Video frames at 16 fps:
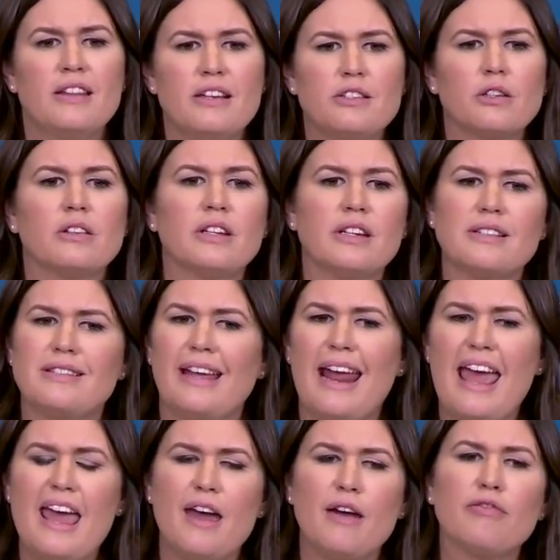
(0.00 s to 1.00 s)
These are things
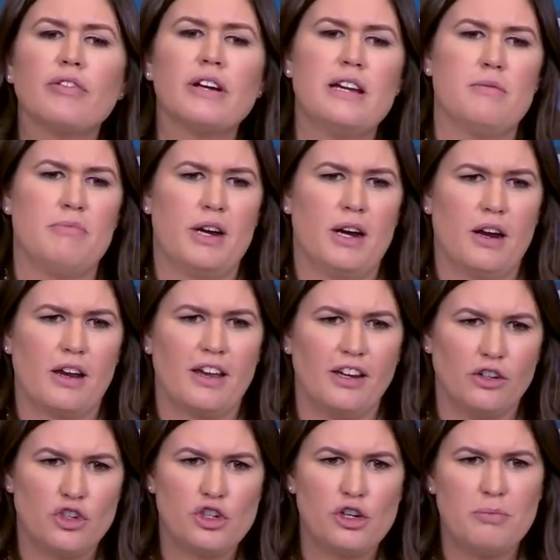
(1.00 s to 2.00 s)
that every
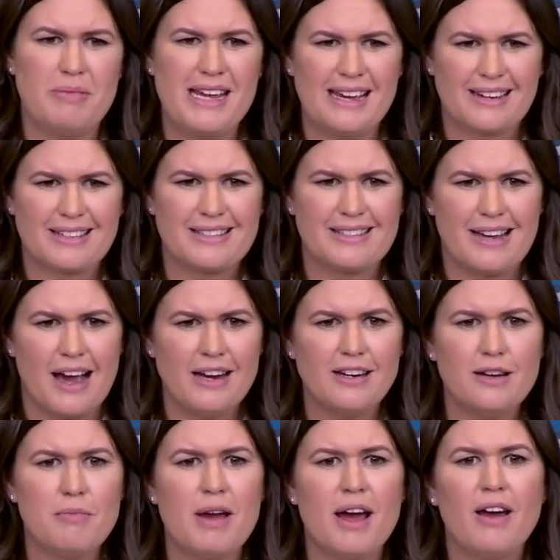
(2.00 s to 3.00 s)
American should be
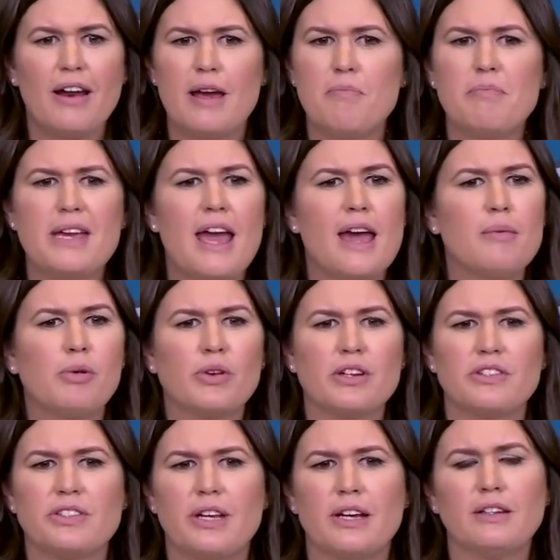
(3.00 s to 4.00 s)
excited about and be able to
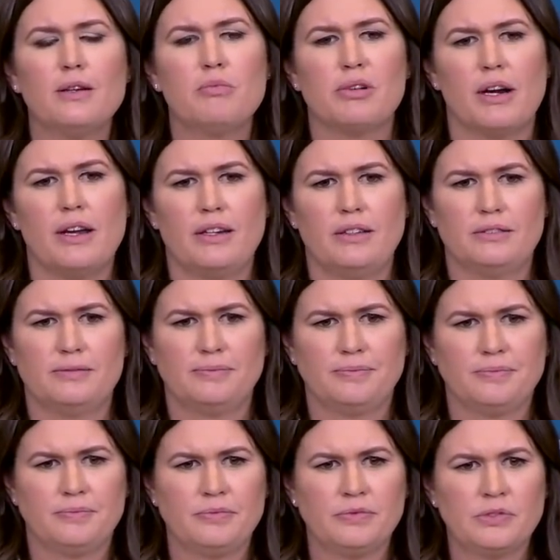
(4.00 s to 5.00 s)
celebrate.
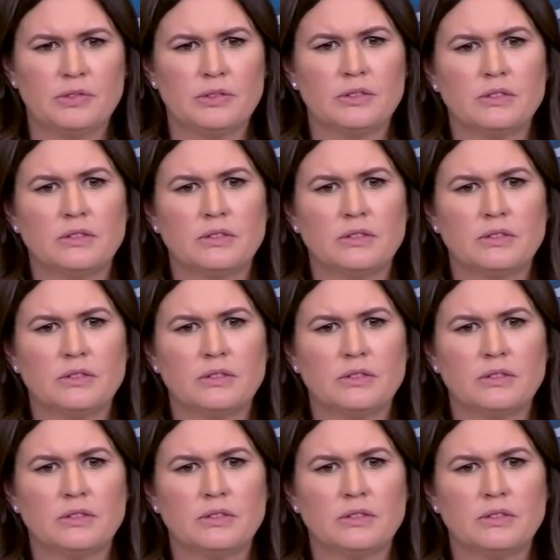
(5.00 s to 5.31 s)
Rate, but he was